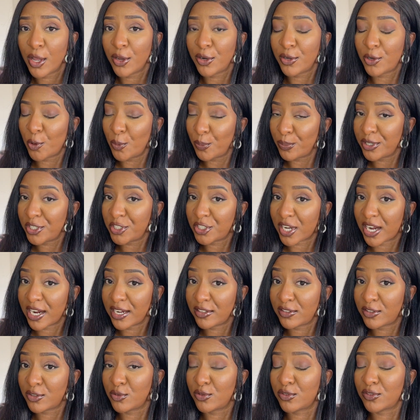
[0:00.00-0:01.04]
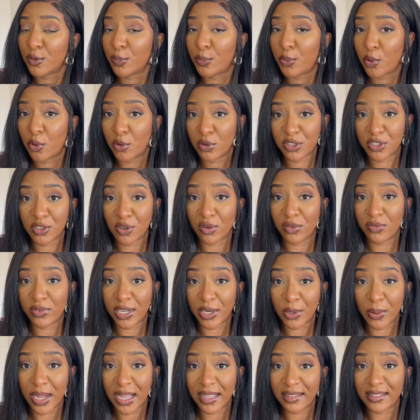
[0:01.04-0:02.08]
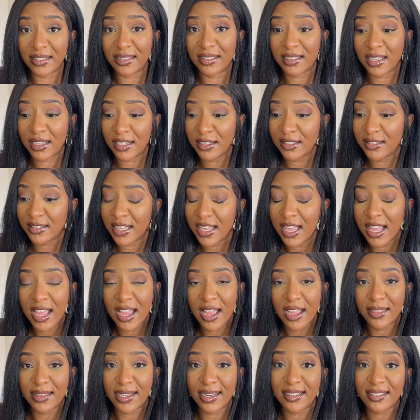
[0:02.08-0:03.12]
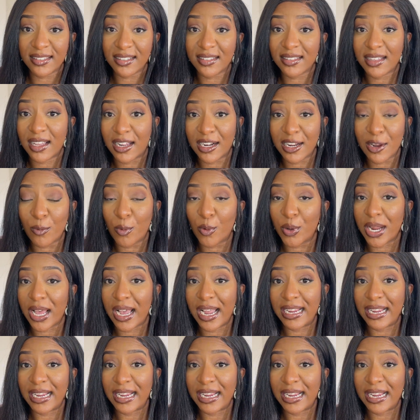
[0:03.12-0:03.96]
don't be shy to support your fellow Etsy sellers. That is exactly what I